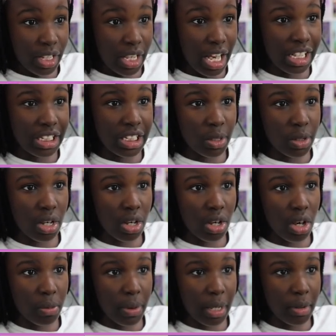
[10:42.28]
And,
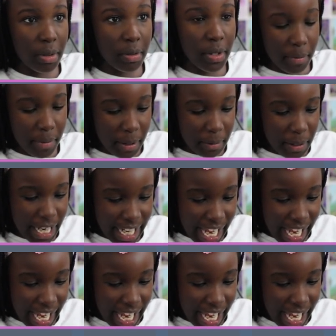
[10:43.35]
oh, wait, wait, wait, wait, wait.